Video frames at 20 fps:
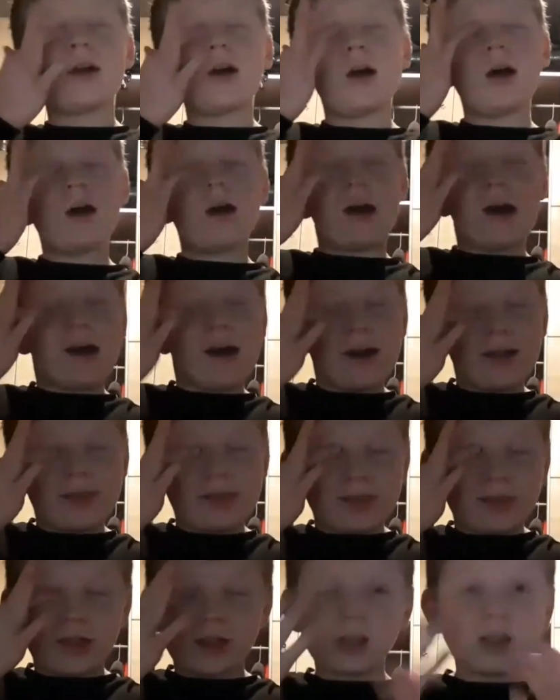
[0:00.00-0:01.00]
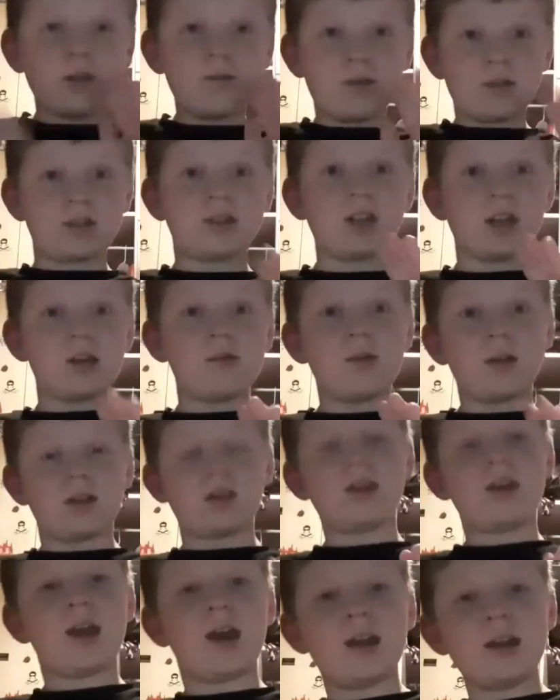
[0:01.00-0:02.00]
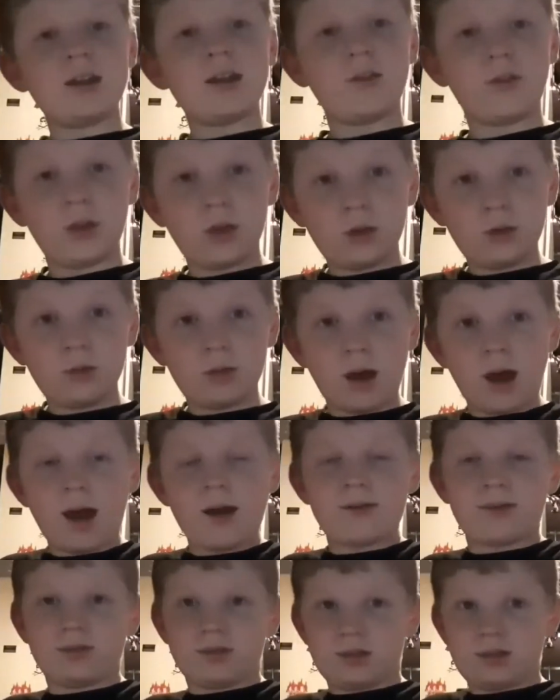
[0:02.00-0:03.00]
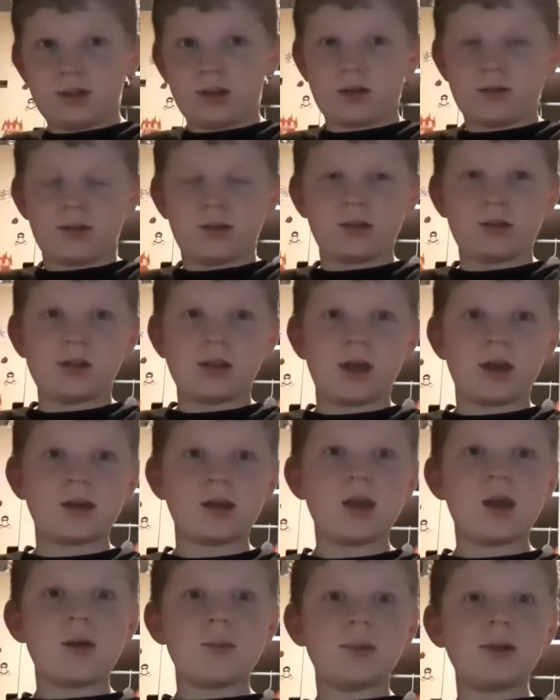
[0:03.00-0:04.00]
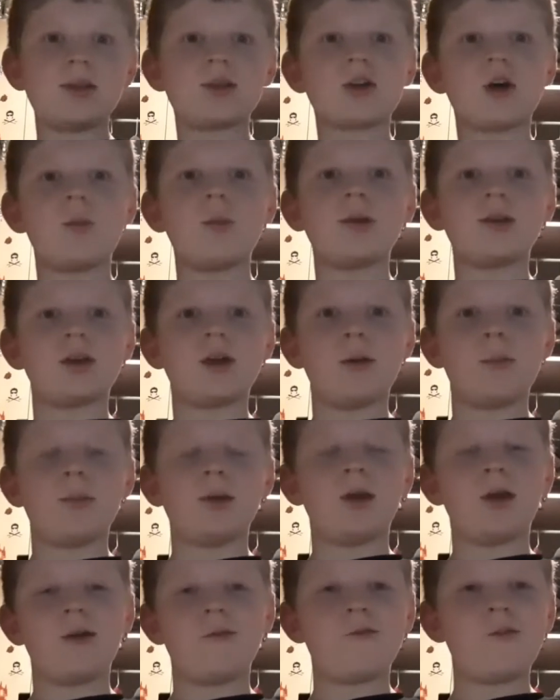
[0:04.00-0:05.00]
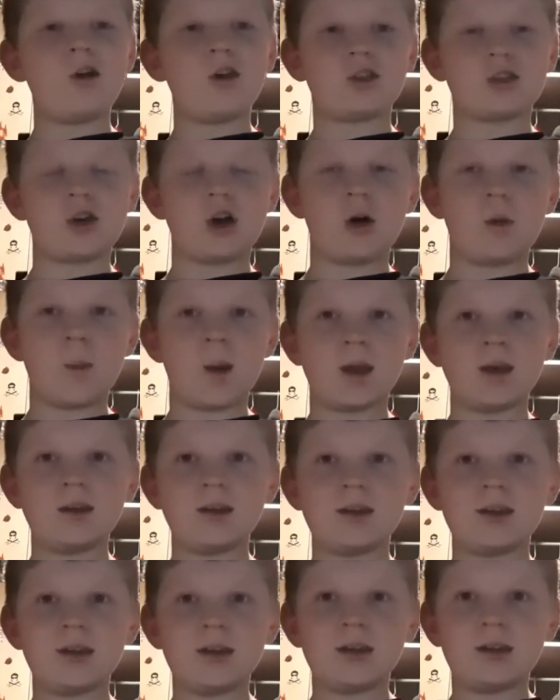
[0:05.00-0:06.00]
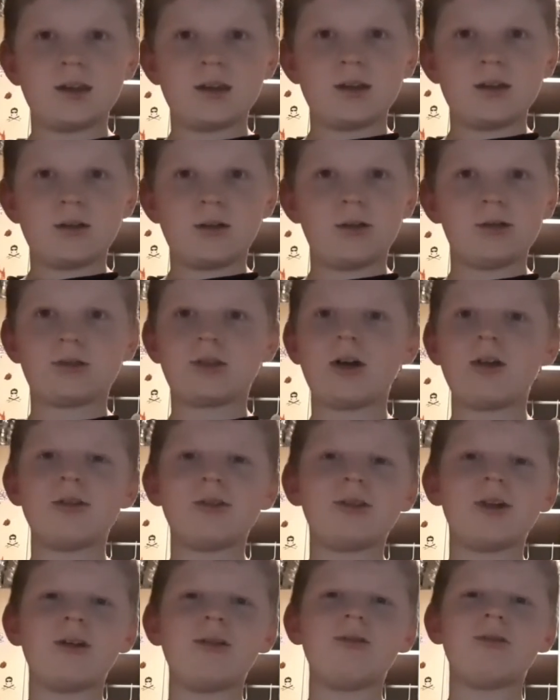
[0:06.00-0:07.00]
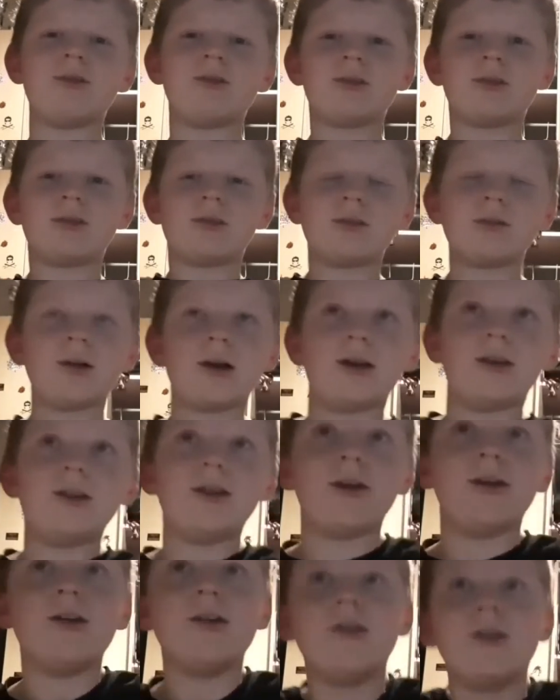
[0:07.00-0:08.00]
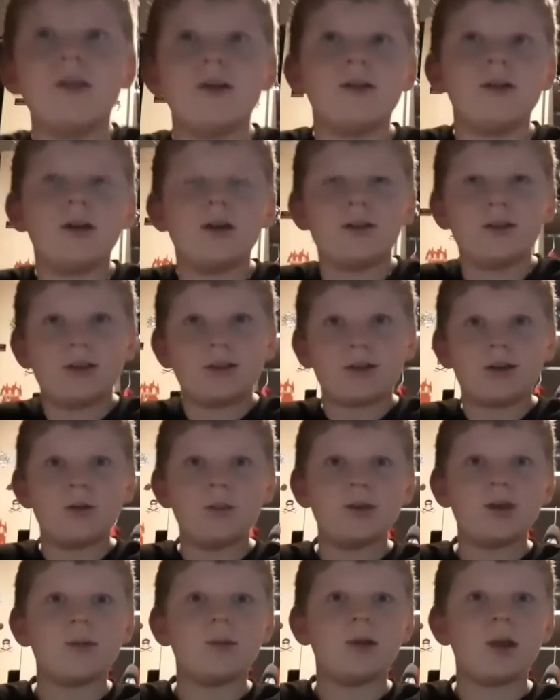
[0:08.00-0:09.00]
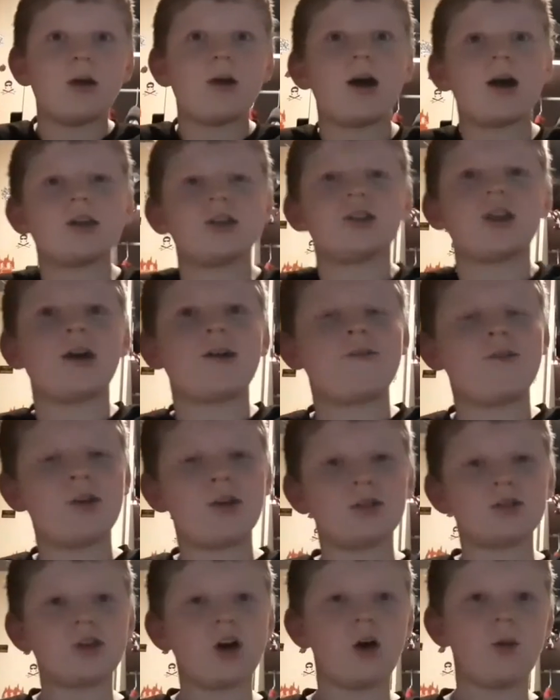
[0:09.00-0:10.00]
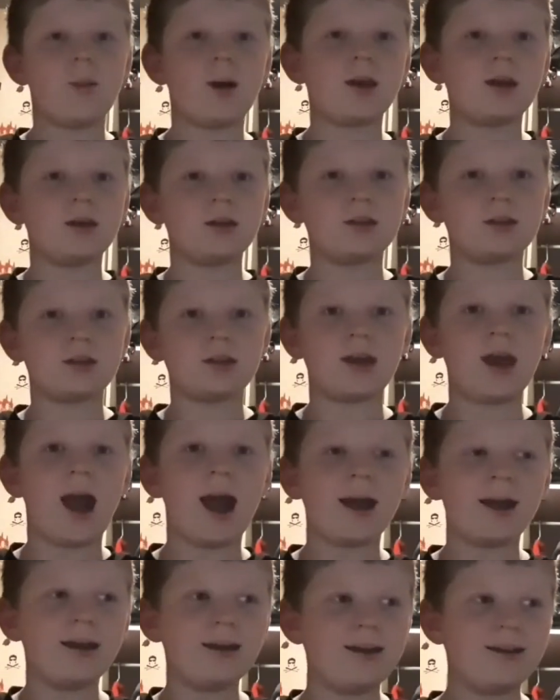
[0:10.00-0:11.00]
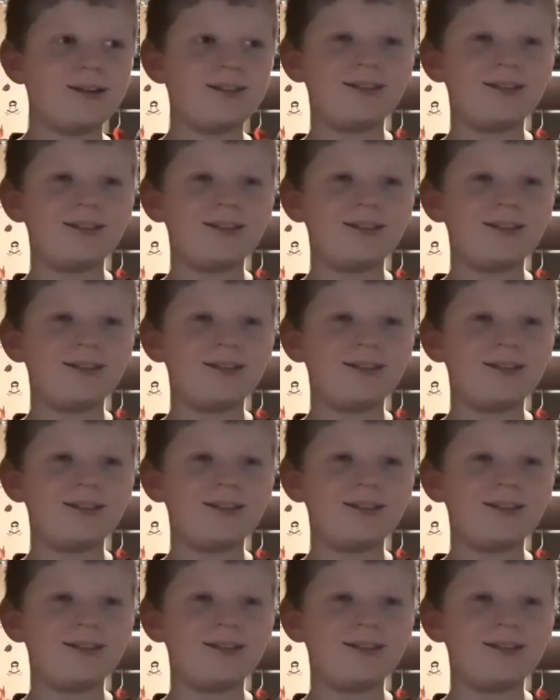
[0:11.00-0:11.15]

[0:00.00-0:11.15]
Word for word: uh, thank you for sticking around to the end. If you have stuck around to the end, please comment down below. First comment, or don't don't. Wait no. Uh, comment down below hashtag first comment gang